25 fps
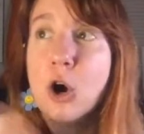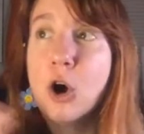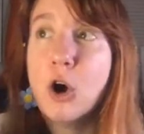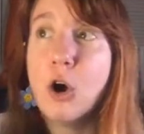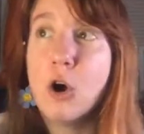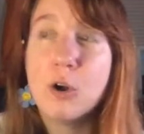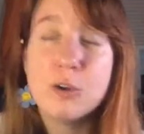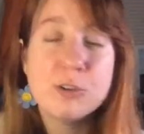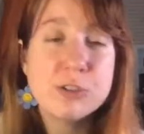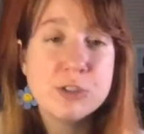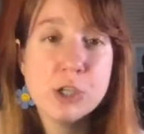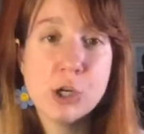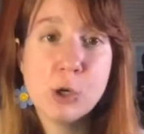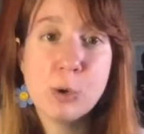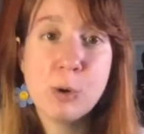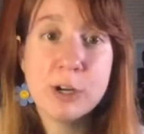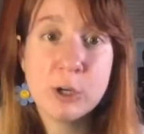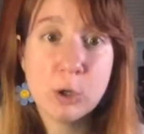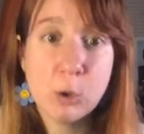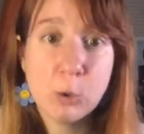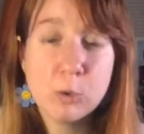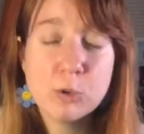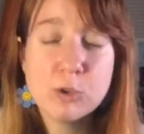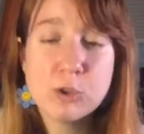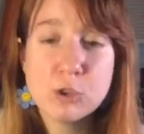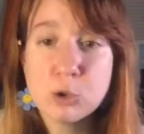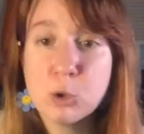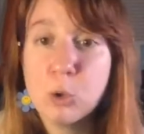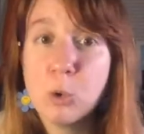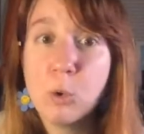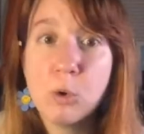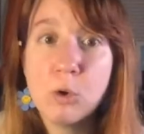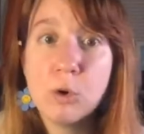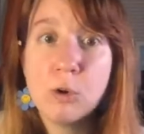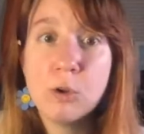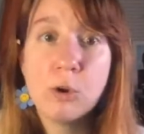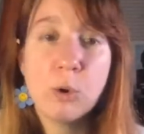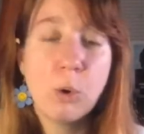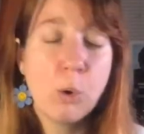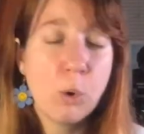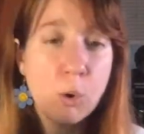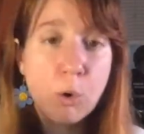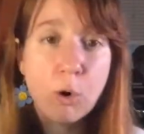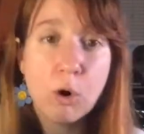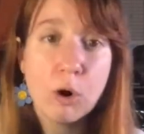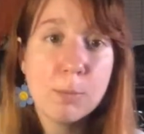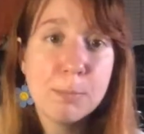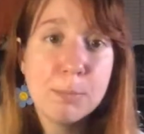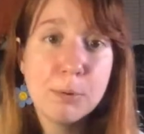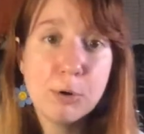Also an old school
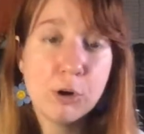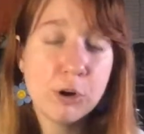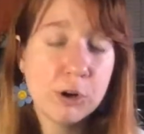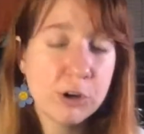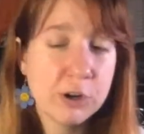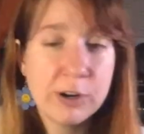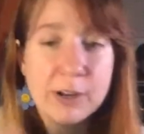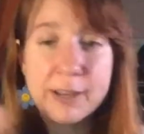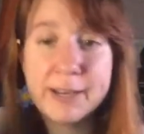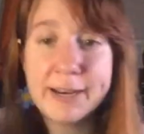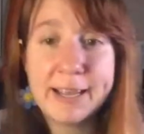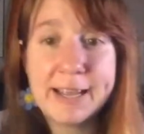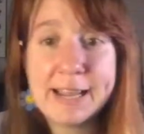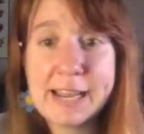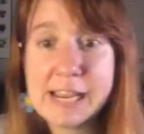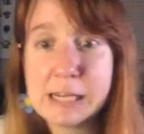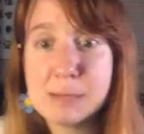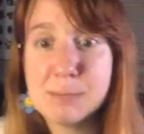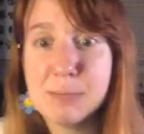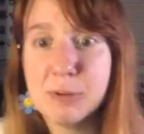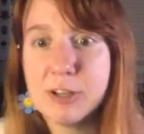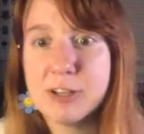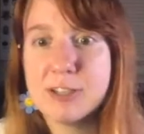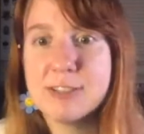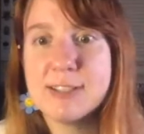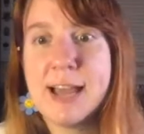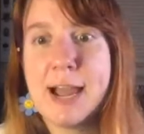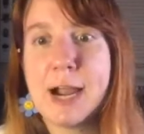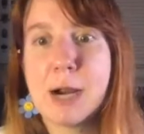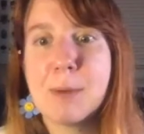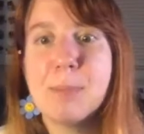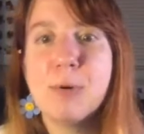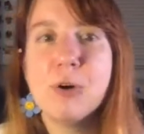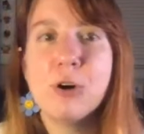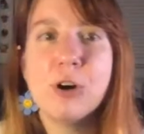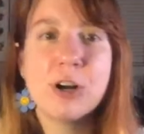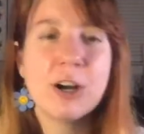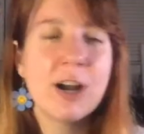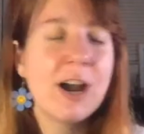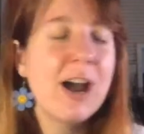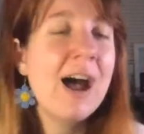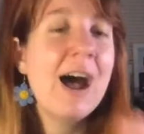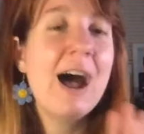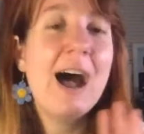horror book, an Animal Attack book.